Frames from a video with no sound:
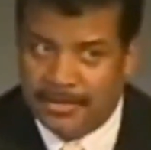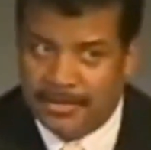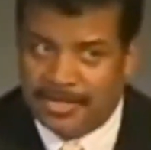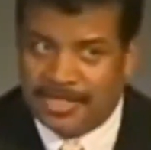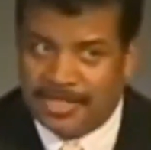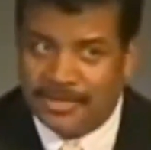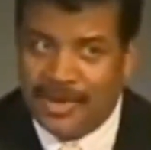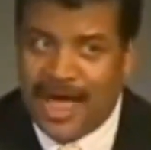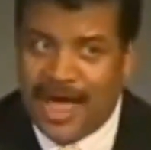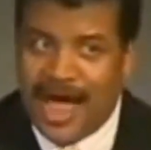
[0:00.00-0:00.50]

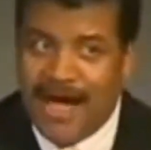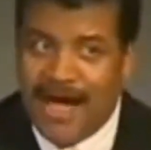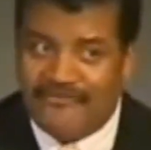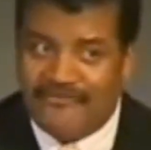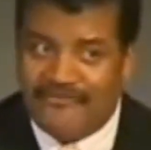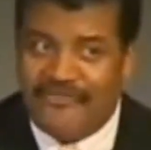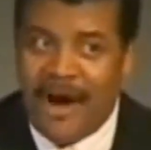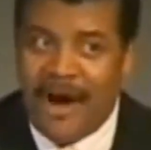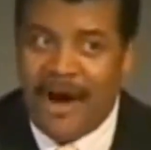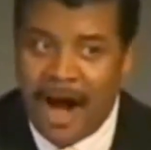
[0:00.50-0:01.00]
to how
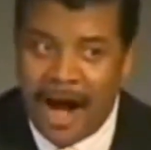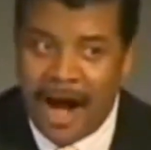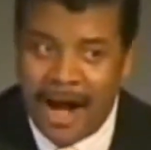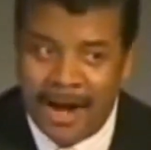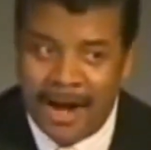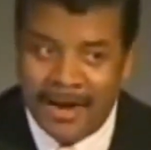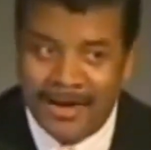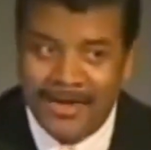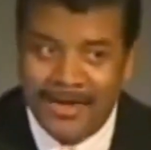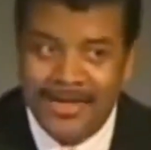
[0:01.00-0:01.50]
far
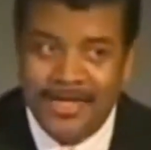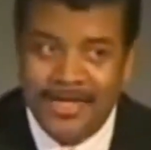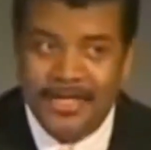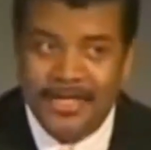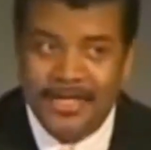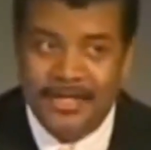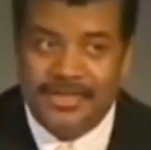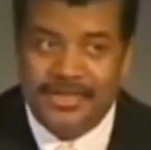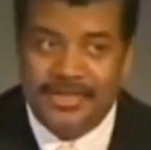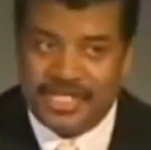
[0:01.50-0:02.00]

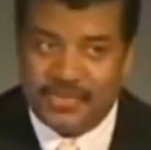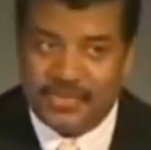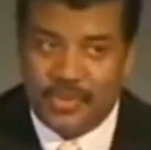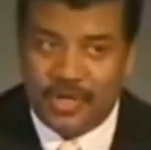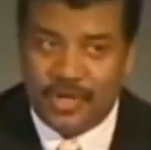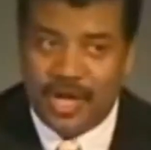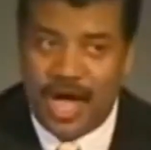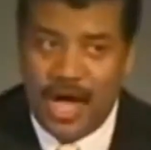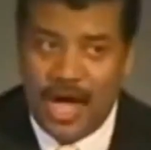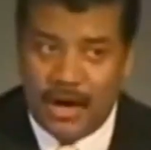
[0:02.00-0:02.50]
this will
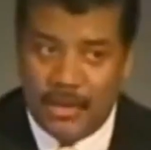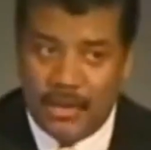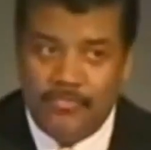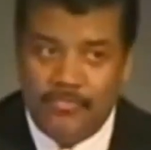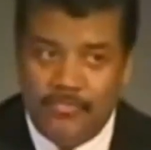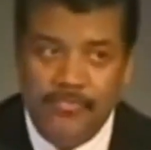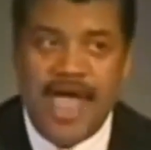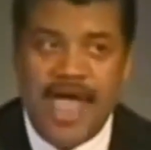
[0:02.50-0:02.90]
go.